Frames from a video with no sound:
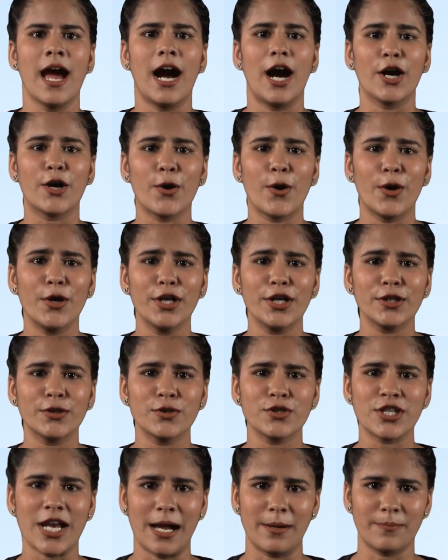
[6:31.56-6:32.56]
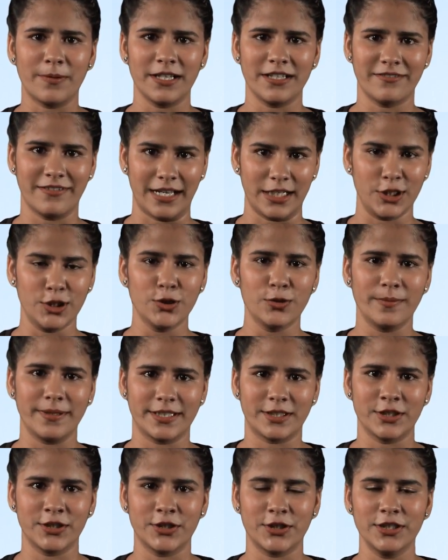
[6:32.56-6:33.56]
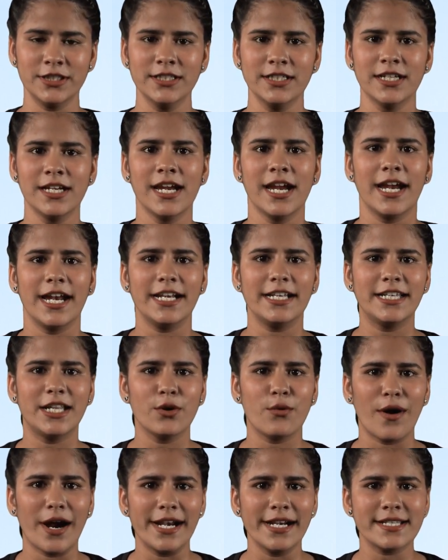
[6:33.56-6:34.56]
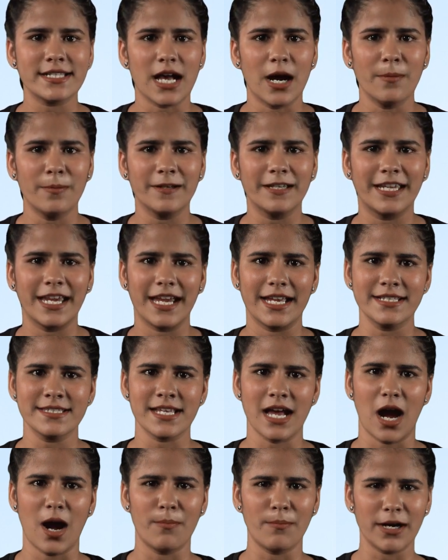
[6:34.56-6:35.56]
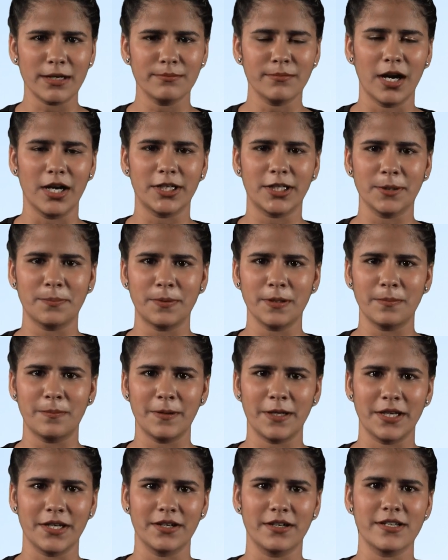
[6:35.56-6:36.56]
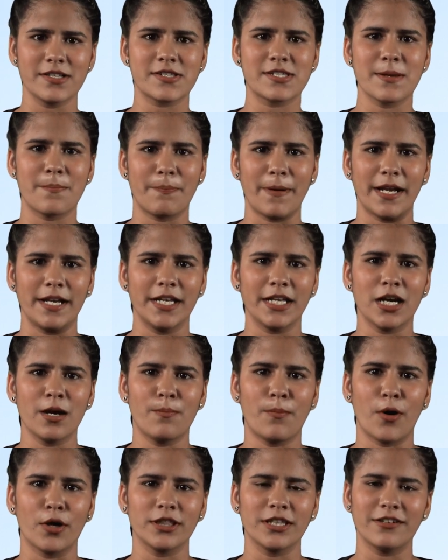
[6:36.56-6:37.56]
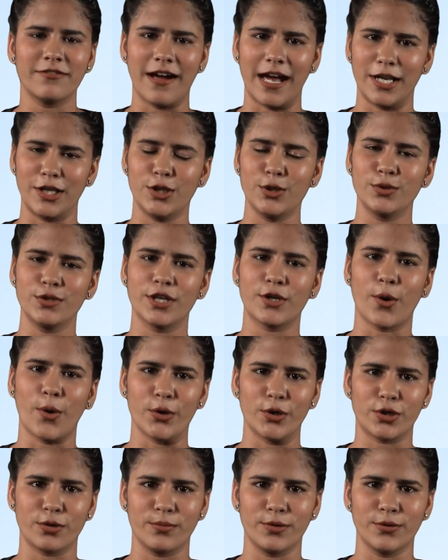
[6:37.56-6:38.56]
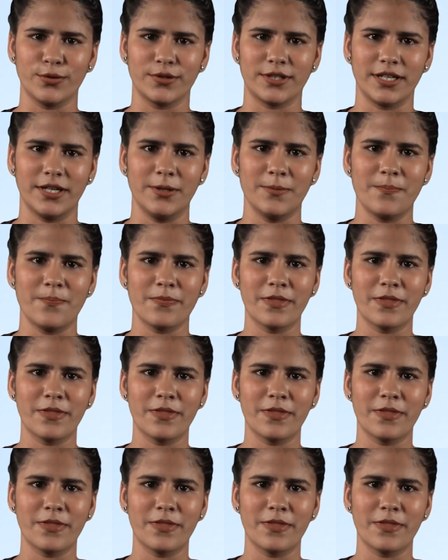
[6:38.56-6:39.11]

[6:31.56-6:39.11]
According to Shapley value method, it divides up gains among multiple players depending upon the value they contributed.